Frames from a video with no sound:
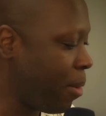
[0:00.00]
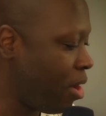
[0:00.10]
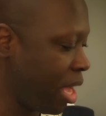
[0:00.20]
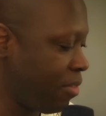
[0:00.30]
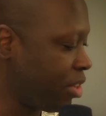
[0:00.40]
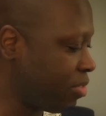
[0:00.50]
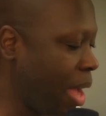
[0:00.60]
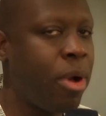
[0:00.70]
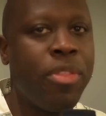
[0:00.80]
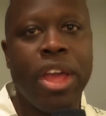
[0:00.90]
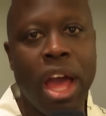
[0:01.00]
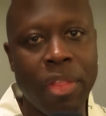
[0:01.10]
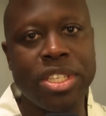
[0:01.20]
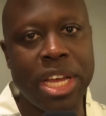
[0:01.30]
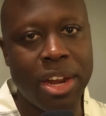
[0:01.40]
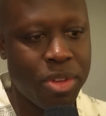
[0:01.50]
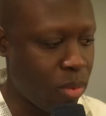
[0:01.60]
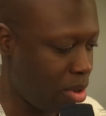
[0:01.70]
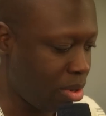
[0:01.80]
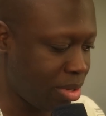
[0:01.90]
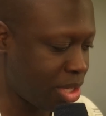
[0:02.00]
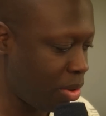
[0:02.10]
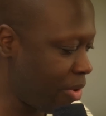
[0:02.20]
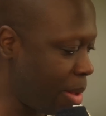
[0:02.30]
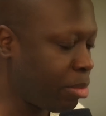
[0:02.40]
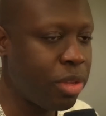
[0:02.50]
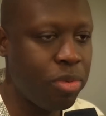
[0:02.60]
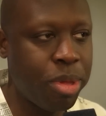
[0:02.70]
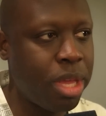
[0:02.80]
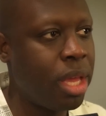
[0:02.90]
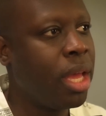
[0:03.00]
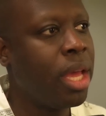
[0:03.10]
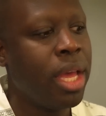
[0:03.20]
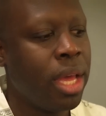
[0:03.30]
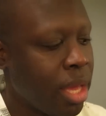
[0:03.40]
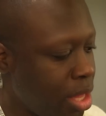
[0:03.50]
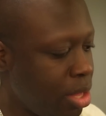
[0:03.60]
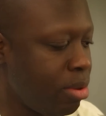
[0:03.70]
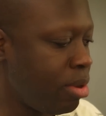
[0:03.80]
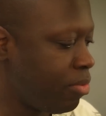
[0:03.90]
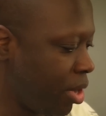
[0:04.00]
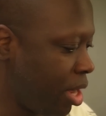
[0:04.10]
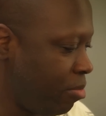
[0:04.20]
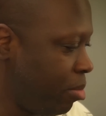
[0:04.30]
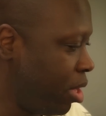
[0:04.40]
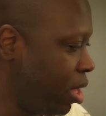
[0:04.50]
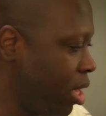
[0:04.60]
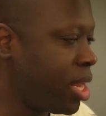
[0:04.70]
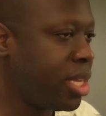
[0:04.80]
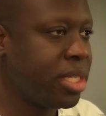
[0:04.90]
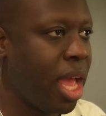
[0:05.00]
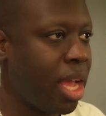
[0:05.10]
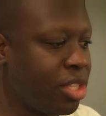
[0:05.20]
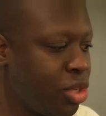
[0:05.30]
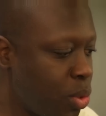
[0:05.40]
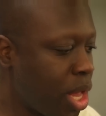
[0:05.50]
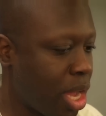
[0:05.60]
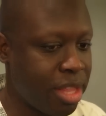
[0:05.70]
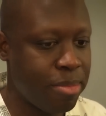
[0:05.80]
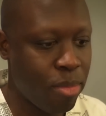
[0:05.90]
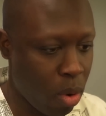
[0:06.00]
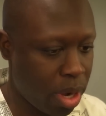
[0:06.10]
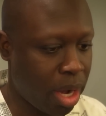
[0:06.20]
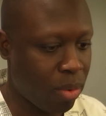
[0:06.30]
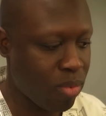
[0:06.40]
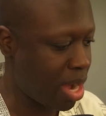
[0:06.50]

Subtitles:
Okay, first of all, I'm on the other side of the world. So if I'm loopy, can you forgive me? It is like 2 o'clock in the morning right